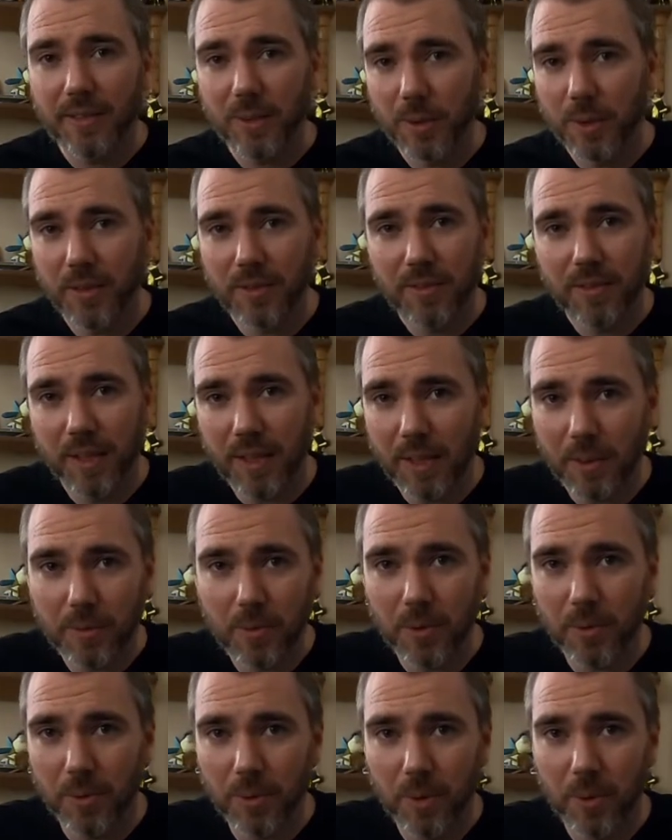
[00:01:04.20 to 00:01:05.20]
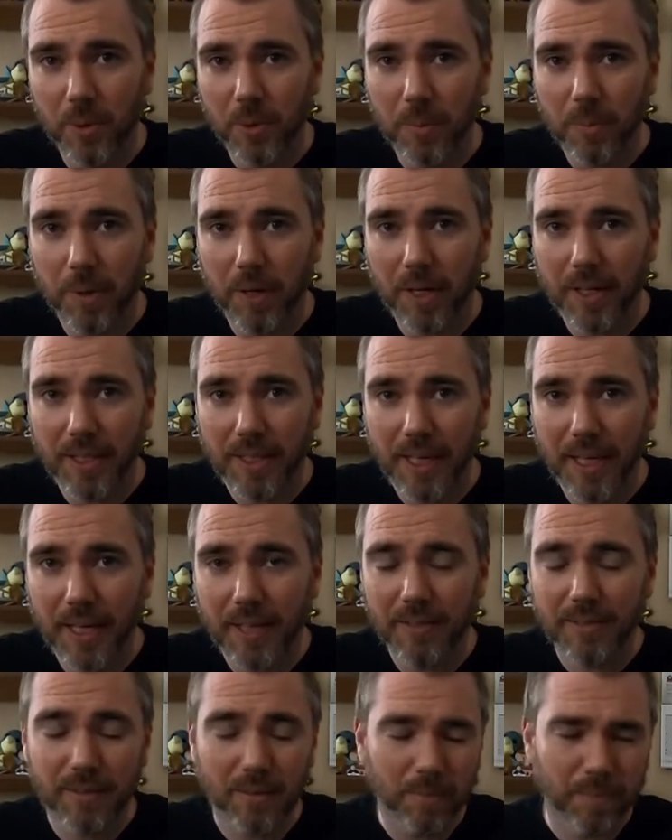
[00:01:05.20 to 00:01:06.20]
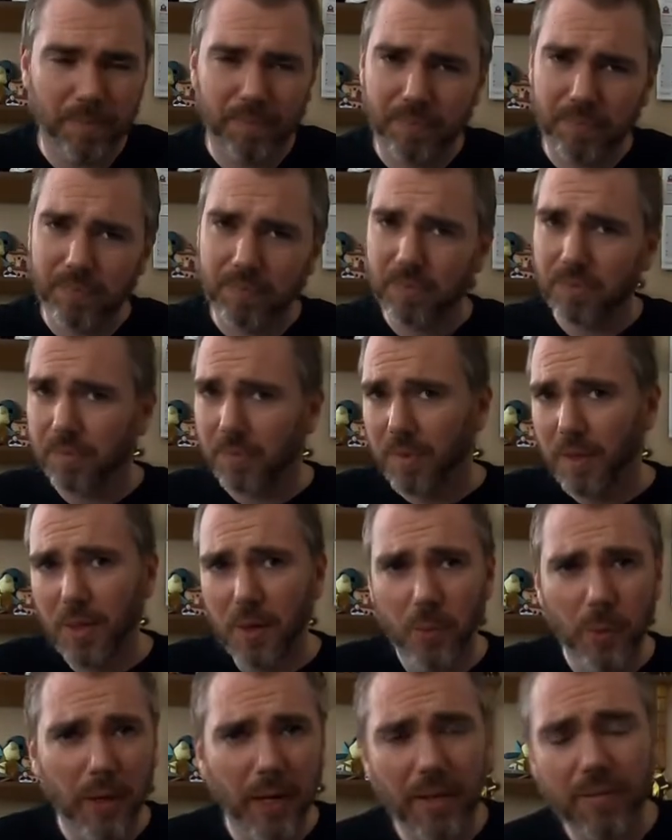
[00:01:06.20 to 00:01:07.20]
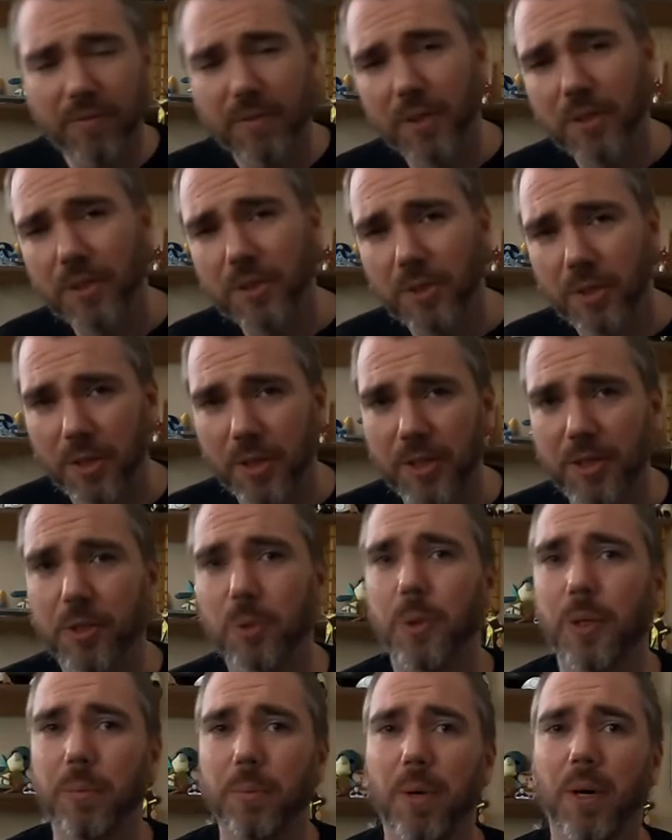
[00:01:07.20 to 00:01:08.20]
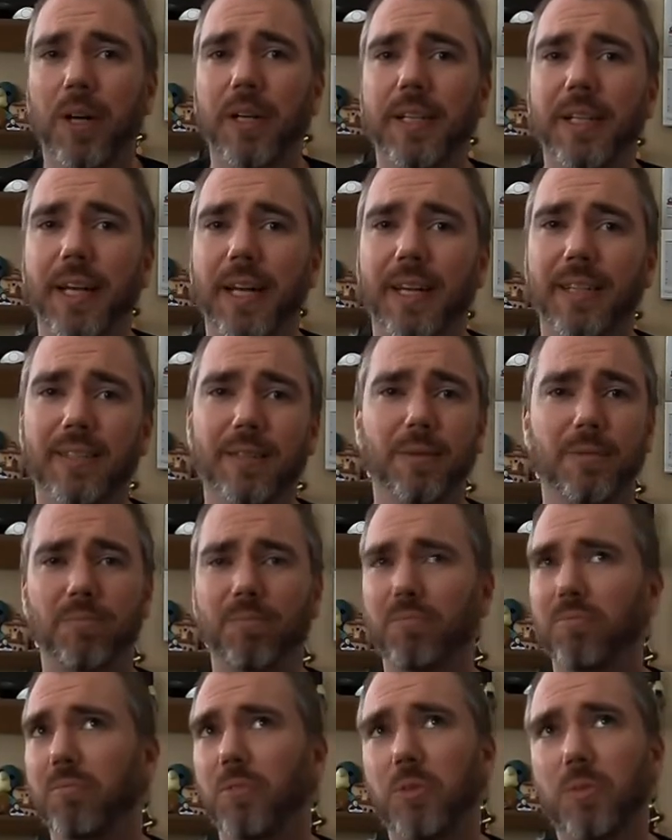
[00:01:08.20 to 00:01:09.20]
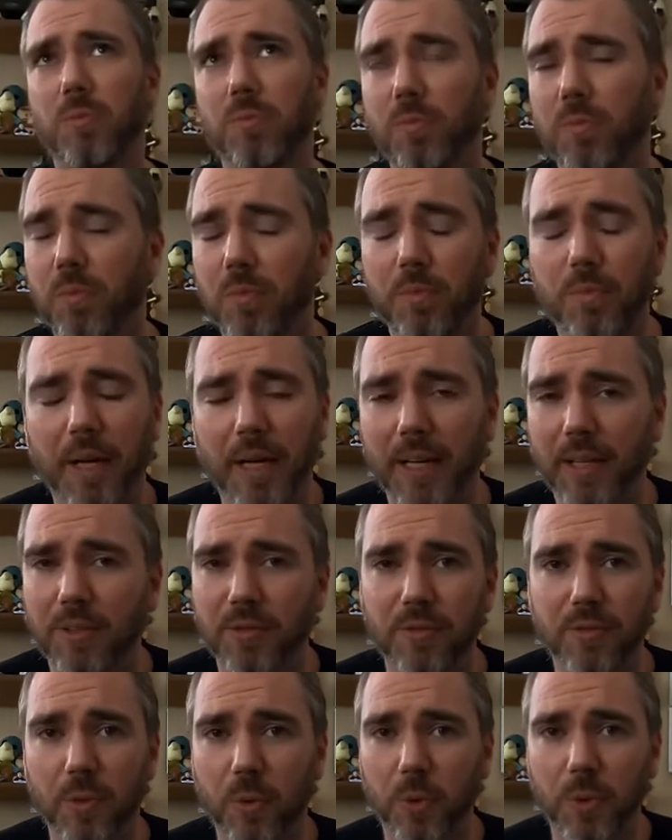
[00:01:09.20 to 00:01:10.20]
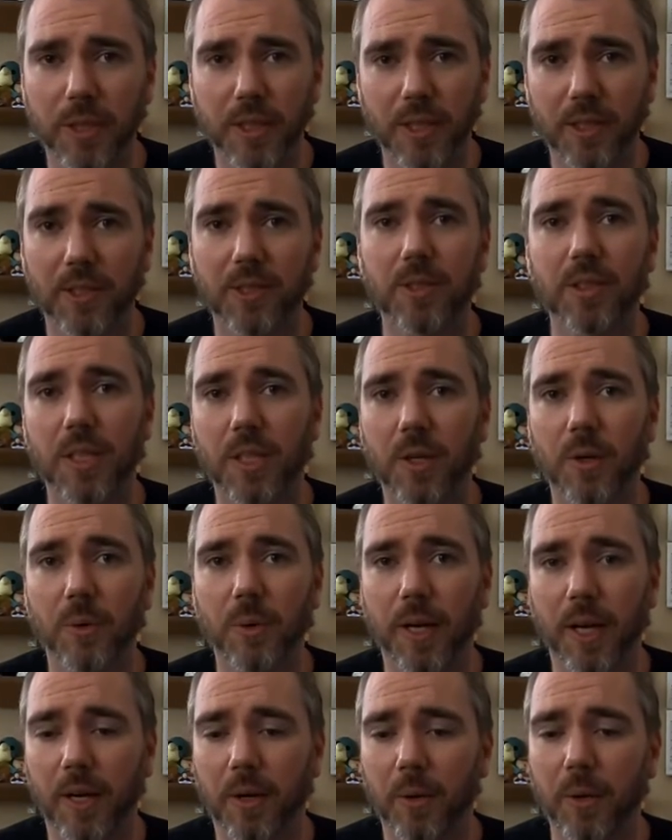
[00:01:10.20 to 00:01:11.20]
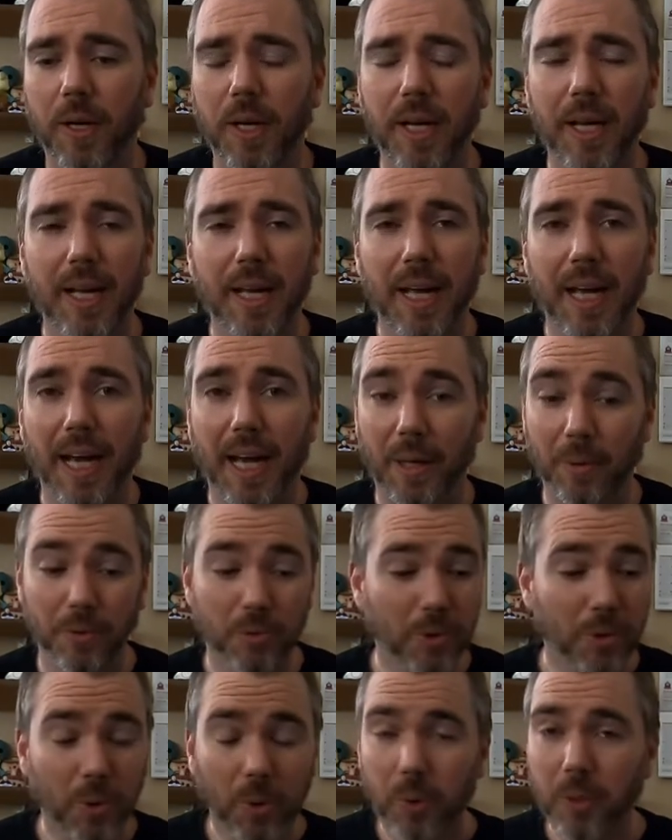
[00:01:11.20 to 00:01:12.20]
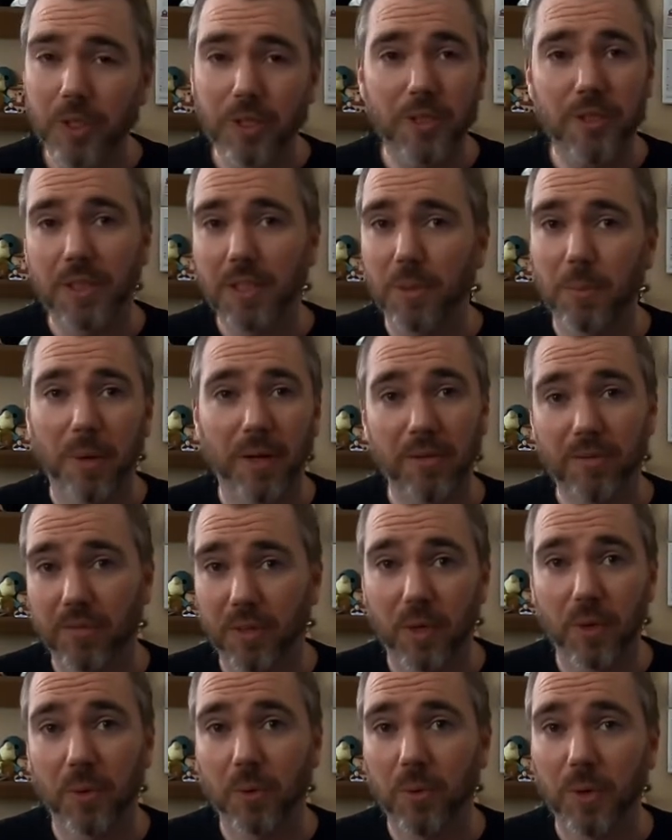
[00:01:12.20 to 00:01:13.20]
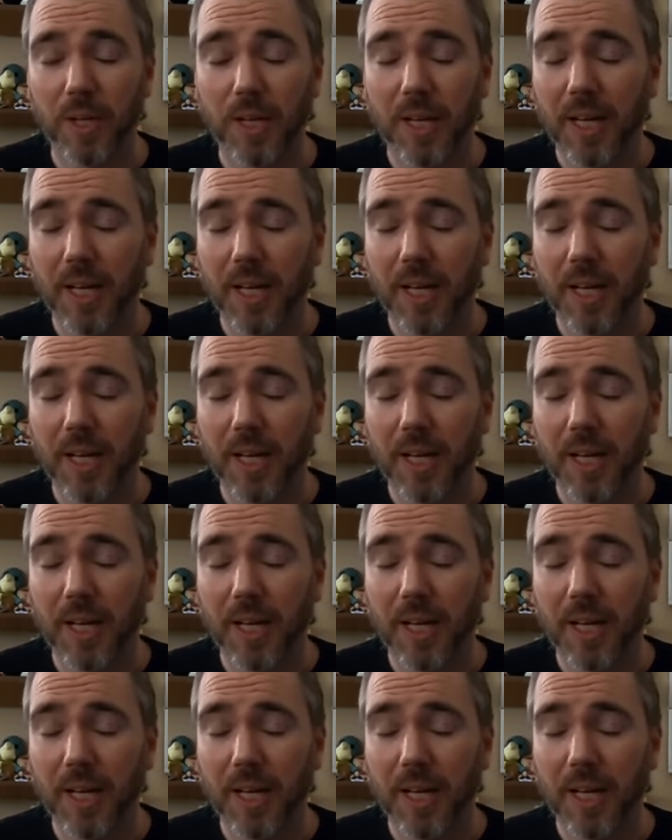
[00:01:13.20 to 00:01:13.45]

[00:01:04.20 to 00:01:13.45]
you could set up to record a podcast. When I first started doing podcasts, I guess 4 years ago now, I was recording just into my phone.